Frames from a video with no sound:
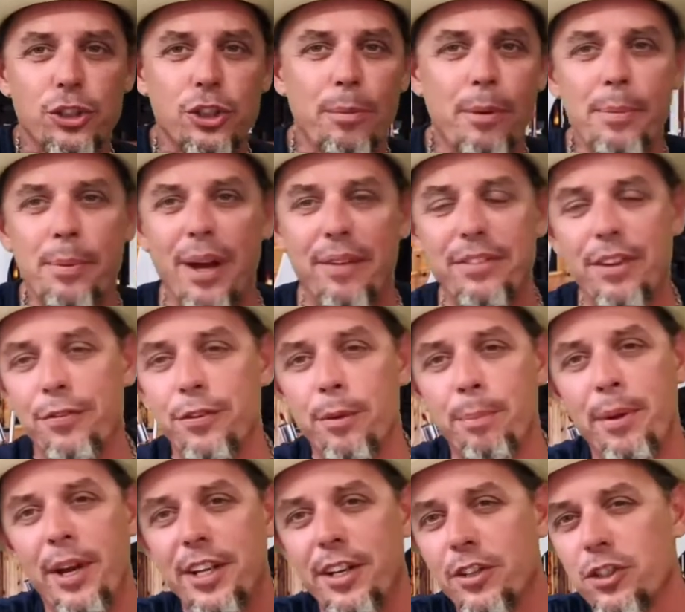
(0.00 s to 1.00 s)
people have different
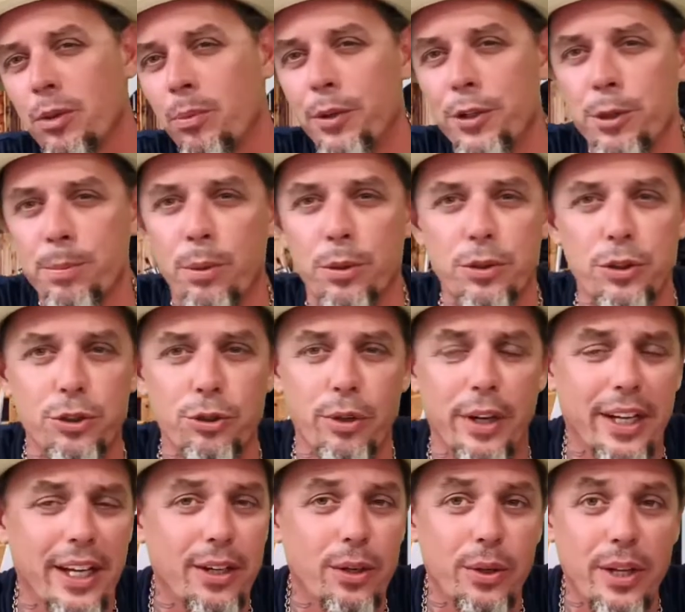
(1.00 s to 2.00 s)
opinions on what you're supposed to drink.
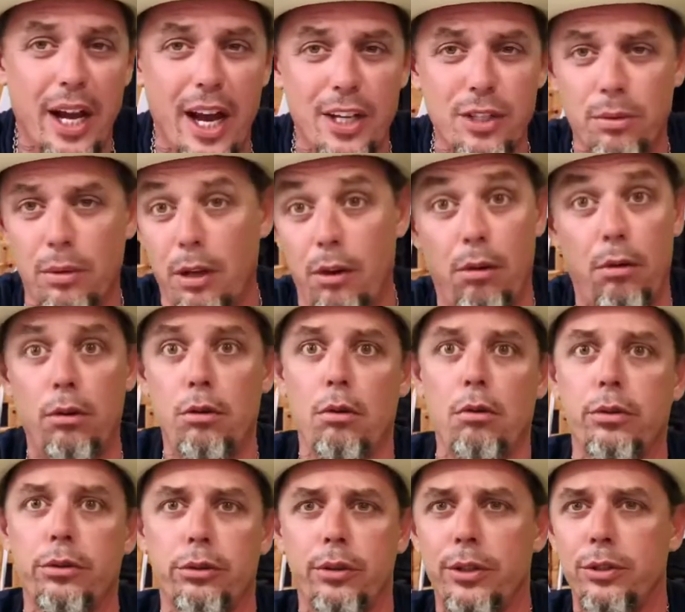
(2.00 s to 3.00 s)
I know guys are like, oh, you
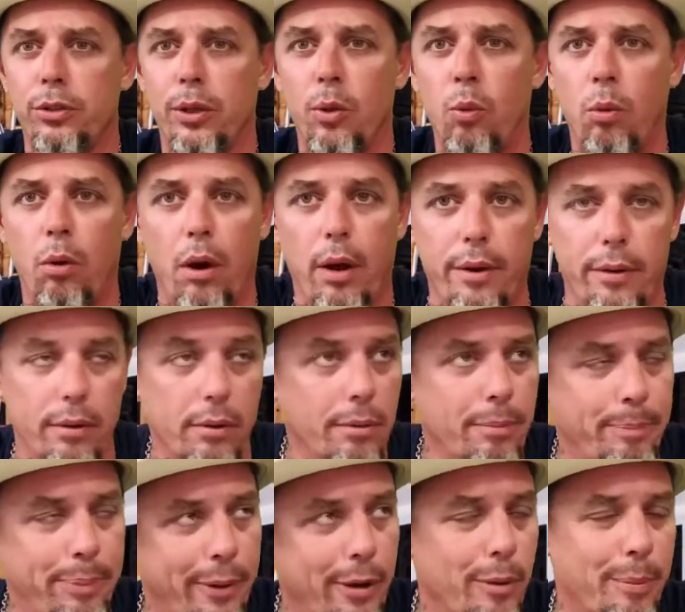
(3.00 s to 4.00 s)
only gotta drink water or
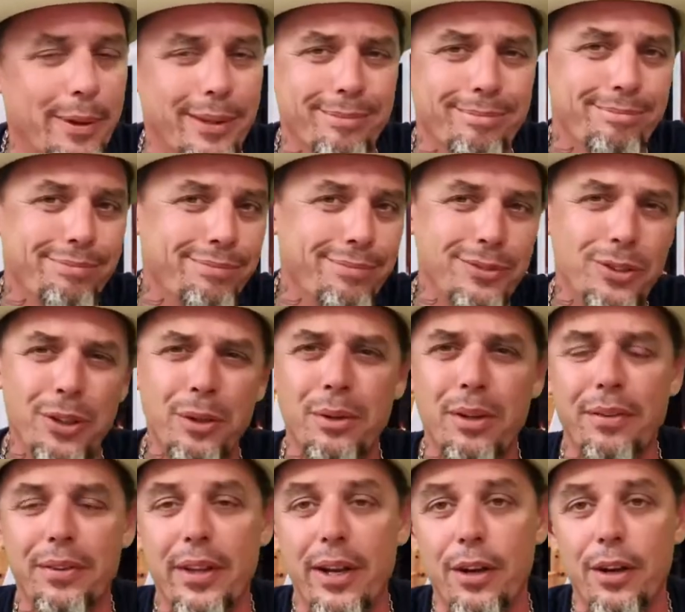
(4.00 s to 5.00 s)
bourbon. Drink
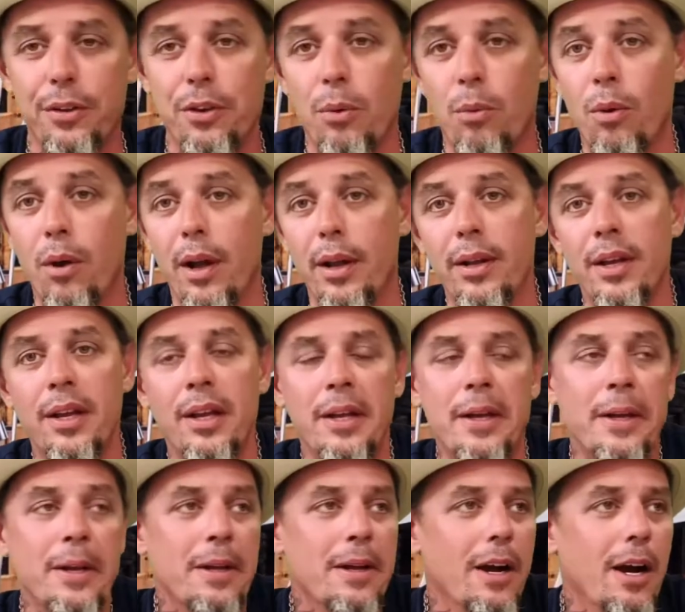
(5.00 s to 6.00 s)
whatever the hell you want.
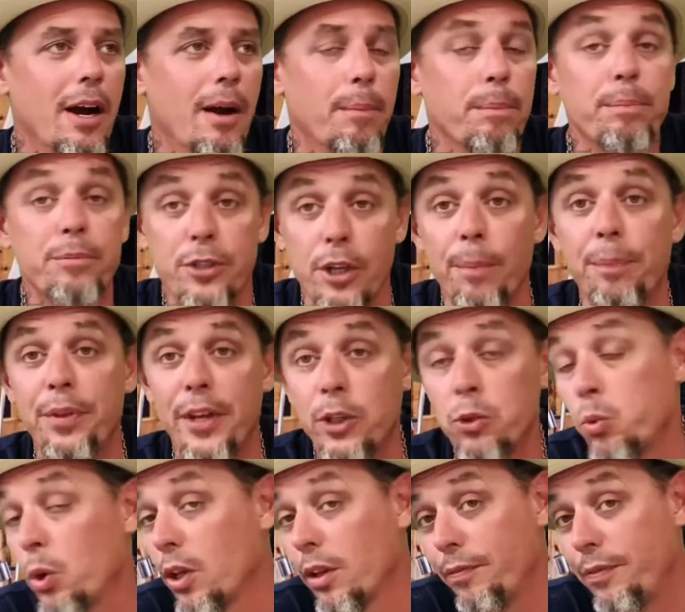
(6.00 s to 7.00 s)
Some things
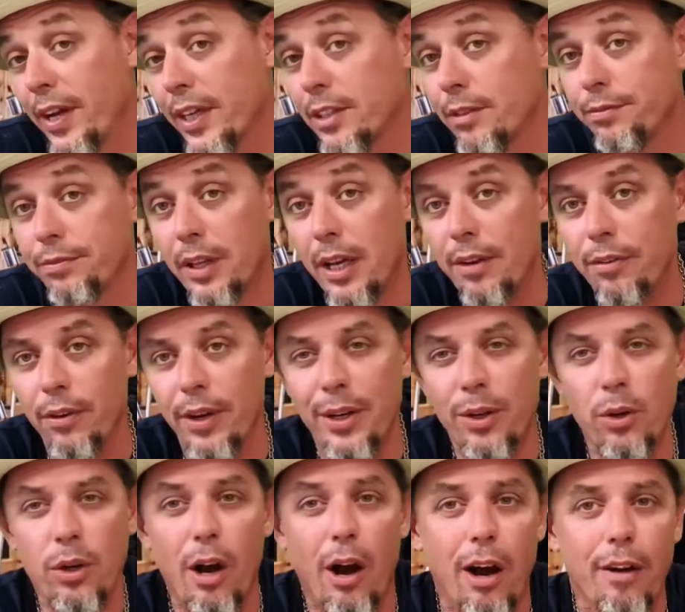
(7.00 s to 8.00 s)
will affect the flavor. I know
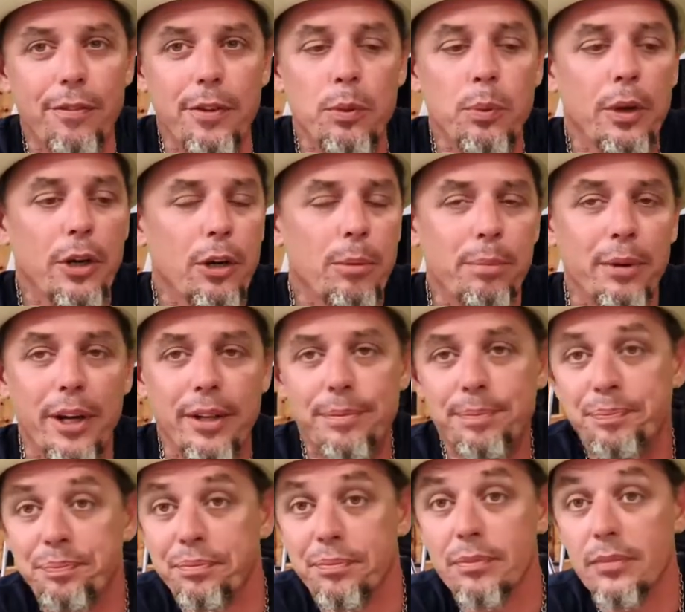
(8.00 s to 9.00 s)
coffee will, but
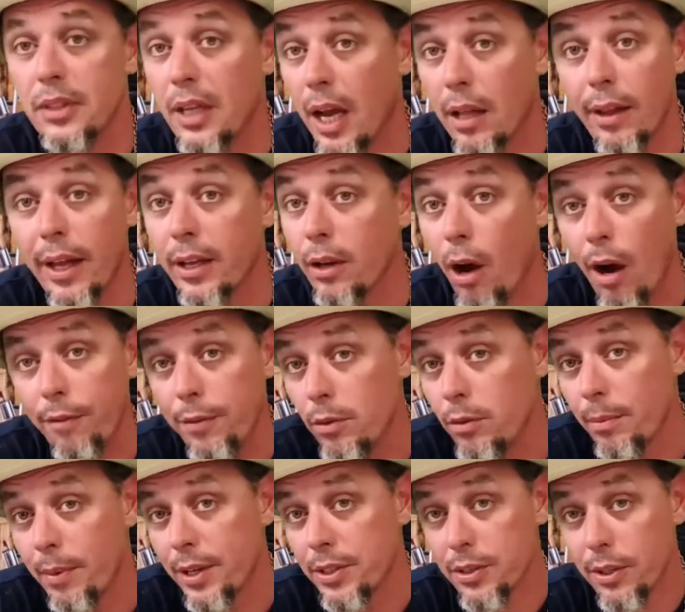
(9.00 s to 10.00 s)
I like coffee with
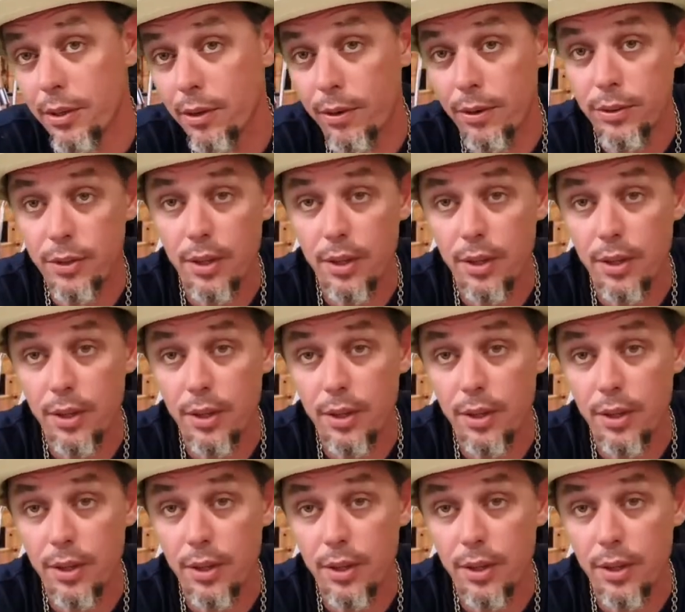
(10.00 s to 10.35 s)
my cigars.